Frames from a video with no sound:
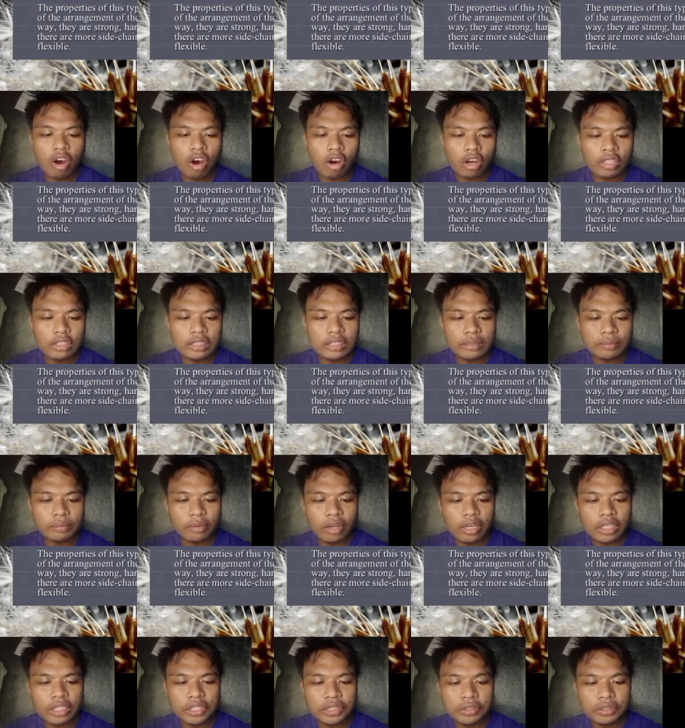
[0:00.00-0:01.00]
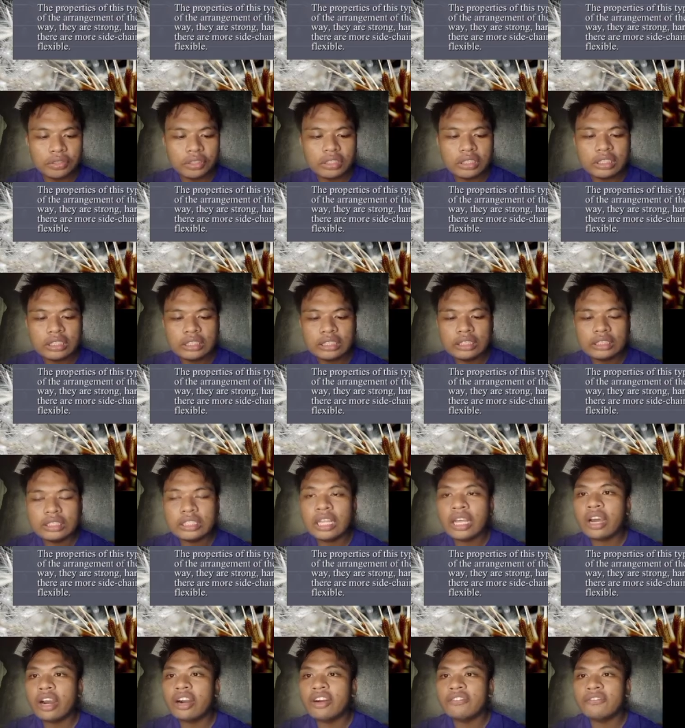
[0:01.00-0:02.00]
on the molecule,
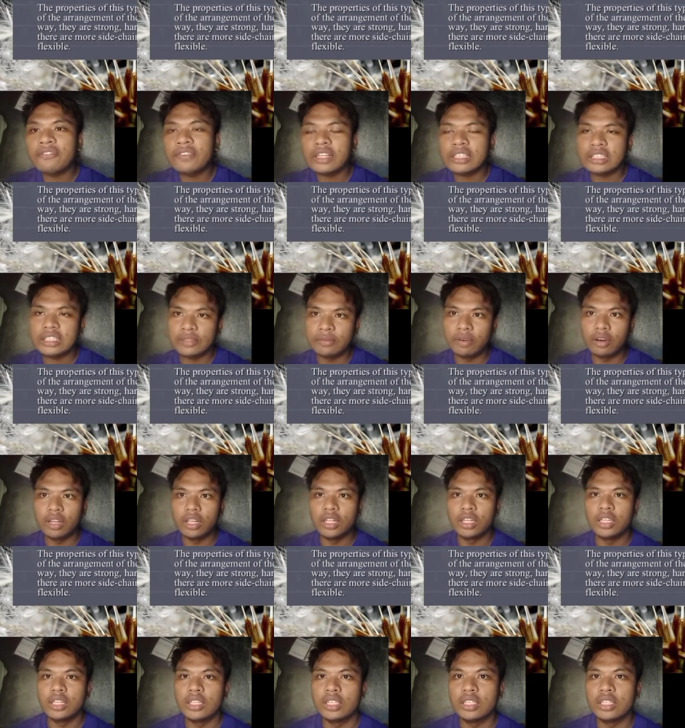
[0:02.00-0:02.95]
they are flexible.